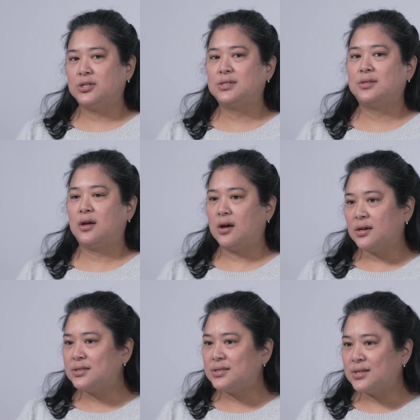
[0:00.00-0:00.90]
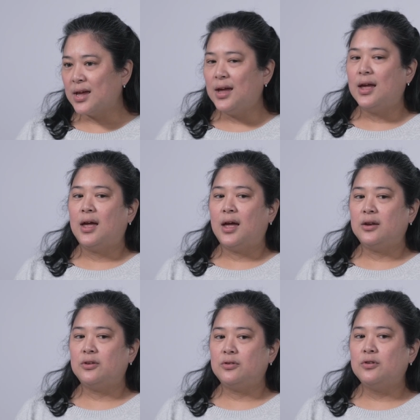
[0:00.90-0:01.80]
just the hugs
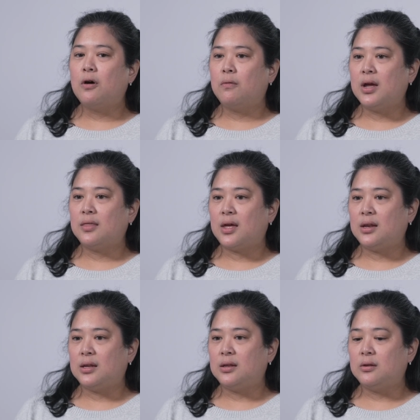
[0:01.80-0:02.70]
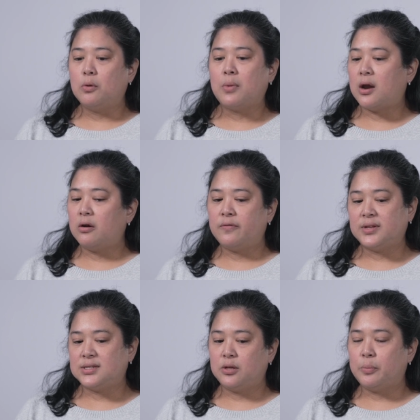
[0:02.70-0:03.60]
and knowing that no matter if
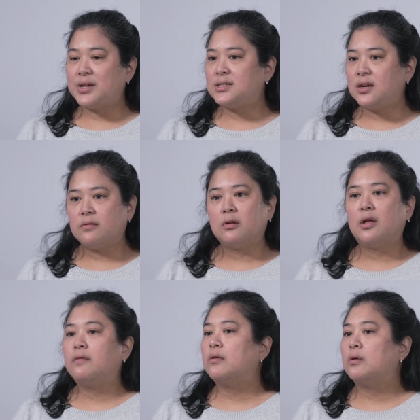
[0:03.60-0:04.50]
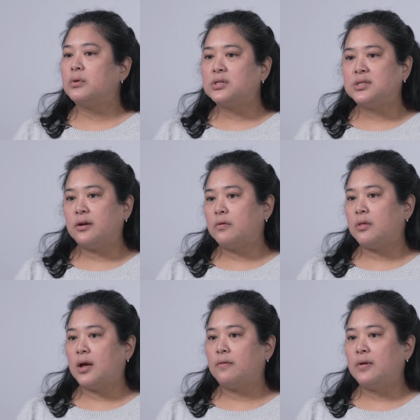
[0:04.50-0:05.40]
it's the best day of their life or the worst day of
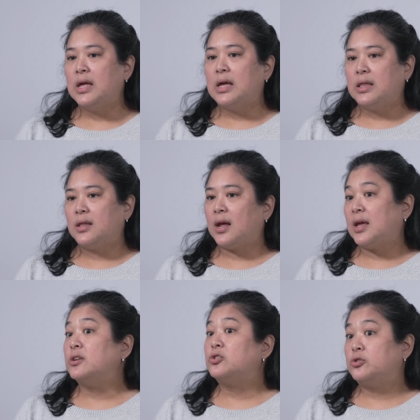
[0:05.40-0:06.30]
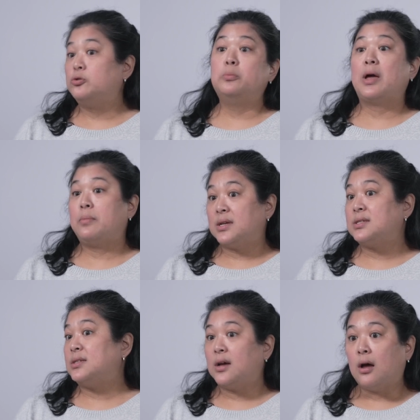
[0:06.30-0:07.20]
their life, I can do my
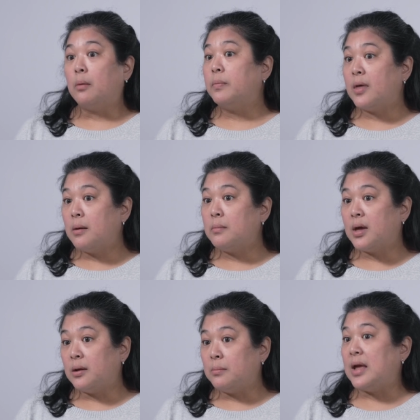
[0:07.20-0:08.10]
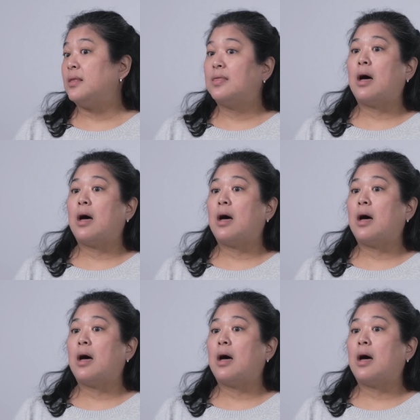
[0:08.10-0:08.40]
best to help them and make